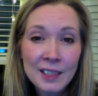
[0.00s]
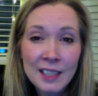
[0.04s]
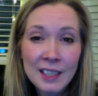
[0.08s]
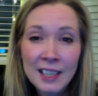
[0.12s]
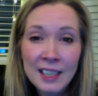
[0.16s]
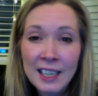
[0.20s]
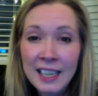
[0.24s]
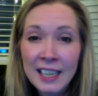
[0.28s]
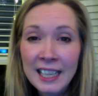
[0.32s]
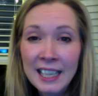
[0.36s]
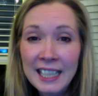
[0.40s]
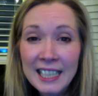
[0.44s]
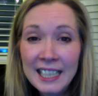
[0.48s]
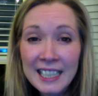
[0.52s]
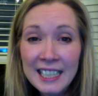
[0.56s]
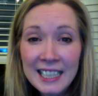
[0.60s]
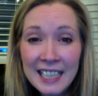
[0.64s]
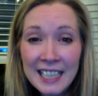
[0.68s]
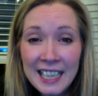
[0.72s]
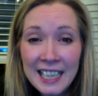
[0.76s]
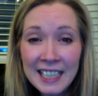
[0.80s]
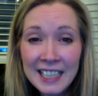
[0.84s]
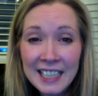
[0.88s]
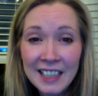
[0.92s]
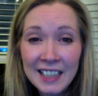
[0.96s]
He
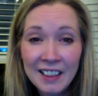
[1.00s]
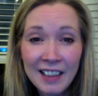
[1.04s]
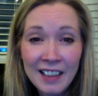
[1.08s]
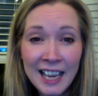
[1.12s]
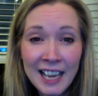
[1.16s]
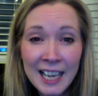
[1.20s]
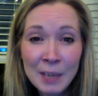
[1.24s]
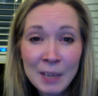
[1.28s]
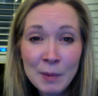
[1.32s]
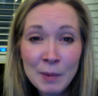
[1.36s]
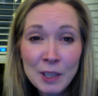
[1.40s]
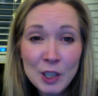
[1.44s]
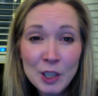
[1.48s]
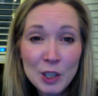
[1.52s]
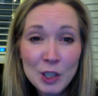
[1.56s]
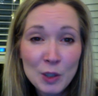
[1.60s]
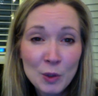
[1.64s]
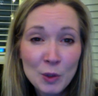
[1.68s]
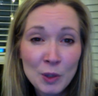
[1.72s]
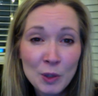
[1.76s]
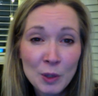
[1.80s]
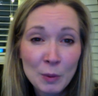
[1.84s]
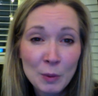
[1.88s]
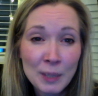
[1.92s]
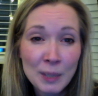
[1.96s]
created language so
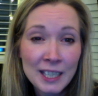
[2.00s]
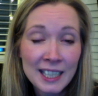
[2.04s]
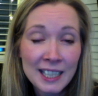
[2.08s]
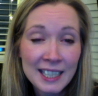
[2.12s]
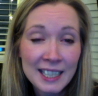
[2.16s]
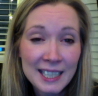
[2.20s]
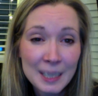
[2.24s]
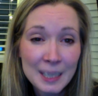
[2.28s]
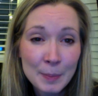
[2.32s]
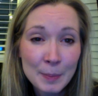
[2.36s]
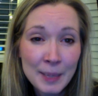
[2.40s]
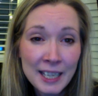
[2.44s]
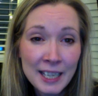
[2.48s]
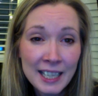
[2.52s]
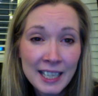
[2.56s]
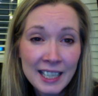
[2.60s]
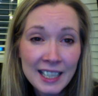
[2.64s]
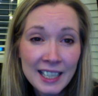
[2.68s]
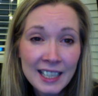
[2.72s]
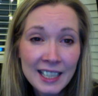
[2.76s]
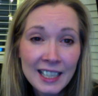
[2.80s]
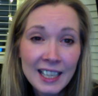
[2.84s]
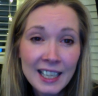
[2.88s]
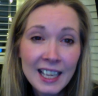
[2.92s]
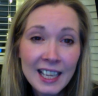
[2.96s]
that we could speak,
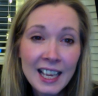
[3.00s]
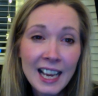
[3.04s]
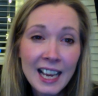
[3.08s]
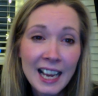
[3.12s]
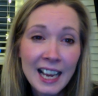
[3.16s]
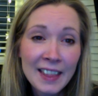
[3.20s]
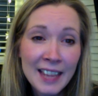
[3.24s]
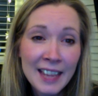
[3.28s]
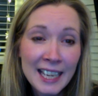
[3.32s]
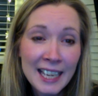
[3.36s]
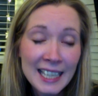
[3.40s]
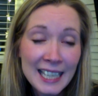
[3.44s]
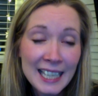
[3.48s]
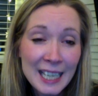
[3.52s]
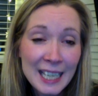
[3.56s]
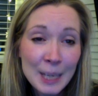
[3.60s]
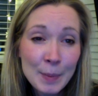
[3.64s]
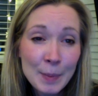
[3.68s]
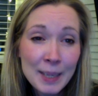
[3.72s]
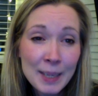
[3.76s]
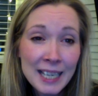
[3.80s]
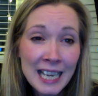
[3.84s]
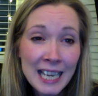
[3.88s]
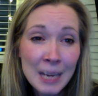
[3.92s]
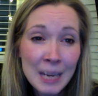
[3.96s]
and then he
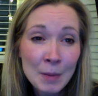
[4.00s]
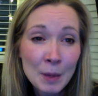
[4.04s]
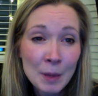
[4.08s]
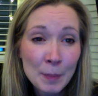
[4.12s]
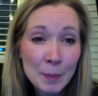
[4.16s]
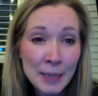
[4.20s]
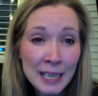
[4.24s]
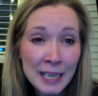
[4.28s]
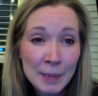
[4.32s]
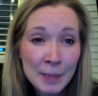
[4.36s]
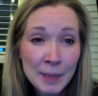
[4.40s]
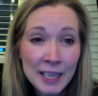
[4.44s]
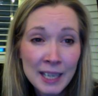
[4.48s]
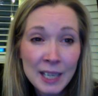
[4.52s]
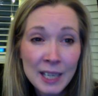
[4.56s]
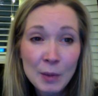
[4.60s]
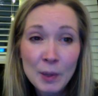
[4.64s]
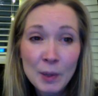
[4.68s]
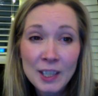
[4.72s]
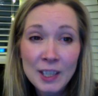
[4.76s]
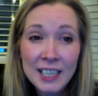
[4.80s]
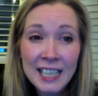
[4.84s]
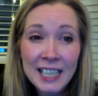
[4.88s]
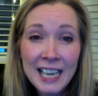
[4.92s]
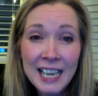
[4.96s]
became a baby where
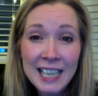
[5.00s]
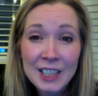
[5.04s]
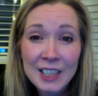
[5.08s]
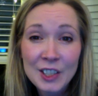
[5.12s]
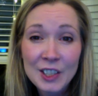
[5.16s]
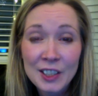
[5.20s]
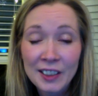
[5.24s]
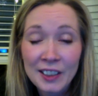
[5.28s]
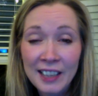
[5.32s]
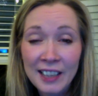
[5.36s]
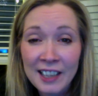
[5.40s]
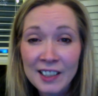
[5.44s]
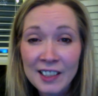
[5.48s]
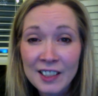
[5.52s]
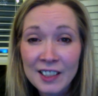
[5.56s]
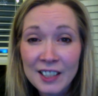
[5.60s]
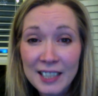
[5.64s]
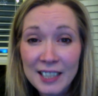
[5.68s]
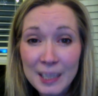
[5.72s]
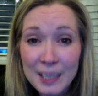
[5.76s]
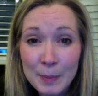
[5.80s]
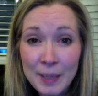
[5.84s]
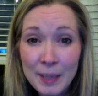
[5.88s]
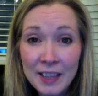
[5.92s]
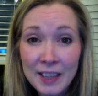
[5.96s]
he had to learn to
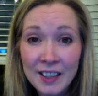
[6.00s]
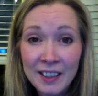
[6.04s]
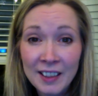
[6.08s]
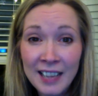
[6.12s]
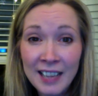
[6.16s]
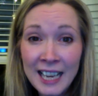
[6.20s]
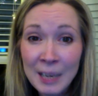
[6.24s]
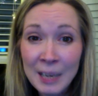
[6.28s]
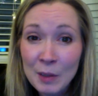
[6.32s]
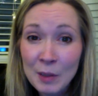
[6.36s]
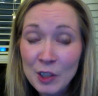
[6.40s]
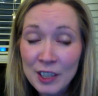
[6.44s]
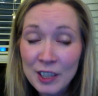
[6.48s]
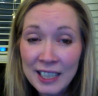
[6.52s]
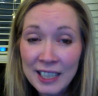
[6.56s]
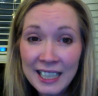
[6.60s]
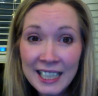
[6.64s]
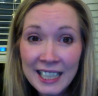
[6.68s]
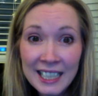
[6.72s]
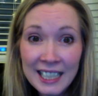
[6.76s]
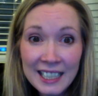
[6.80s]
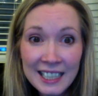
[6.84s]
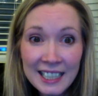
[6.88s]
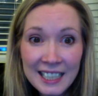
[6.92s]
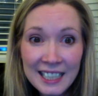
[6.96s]
speak the language that he
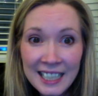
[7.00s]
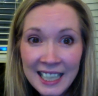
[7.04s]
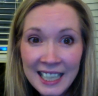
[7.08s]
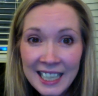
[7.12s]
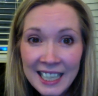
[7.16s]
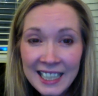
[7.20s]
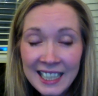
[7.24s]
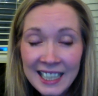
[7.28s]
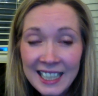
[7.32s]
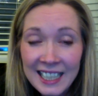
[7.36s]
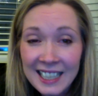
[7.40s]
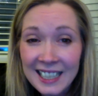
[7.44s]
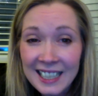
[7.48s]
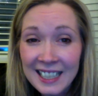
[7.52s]
had created.